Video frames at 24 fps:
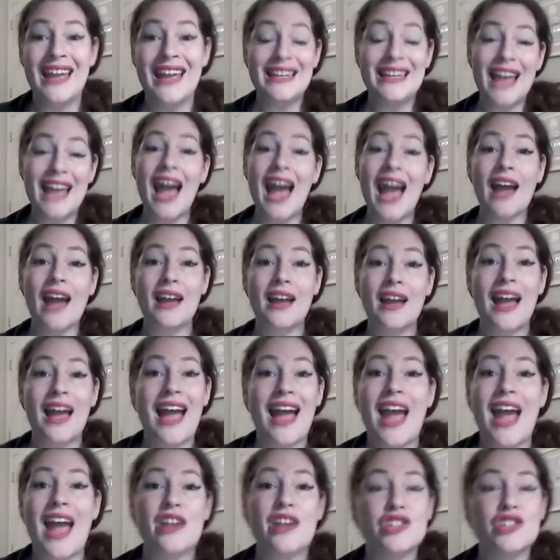Yeah,
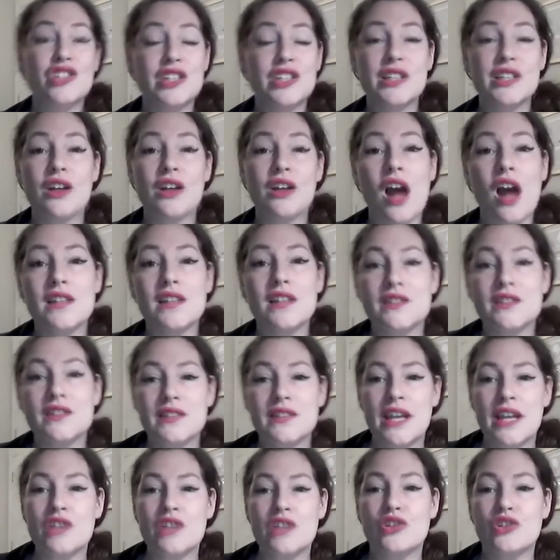I actually did a
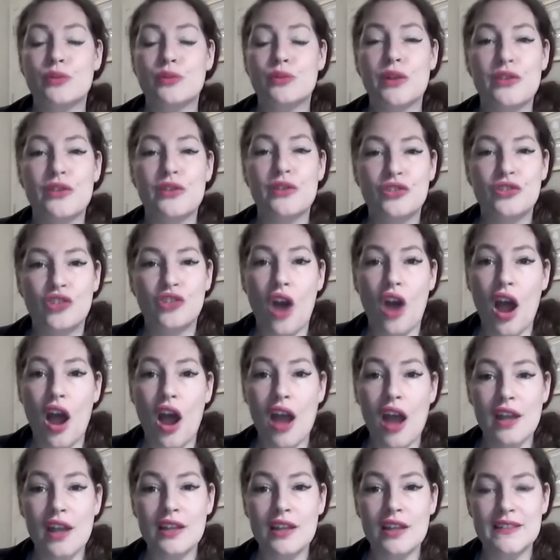consultation with
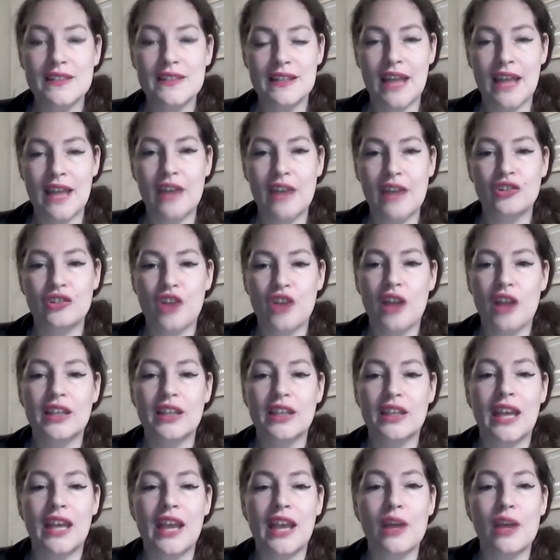Sean today, Sean
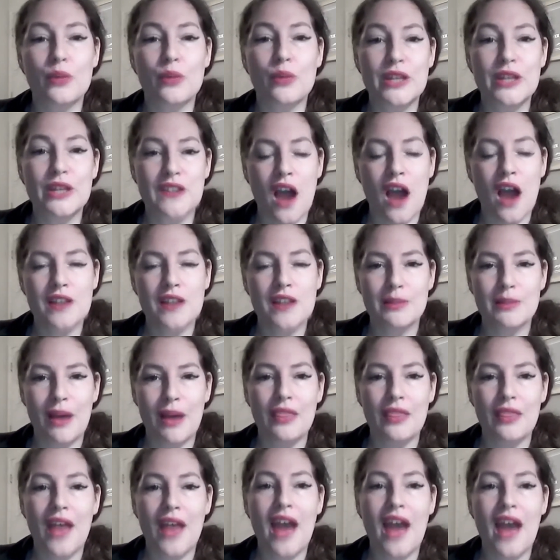King, and we talked
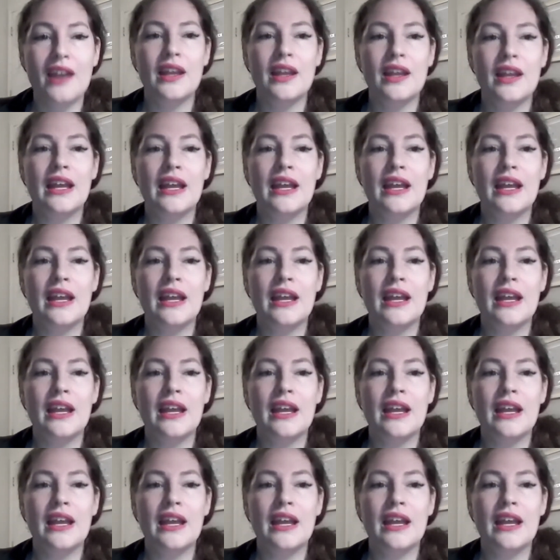about that.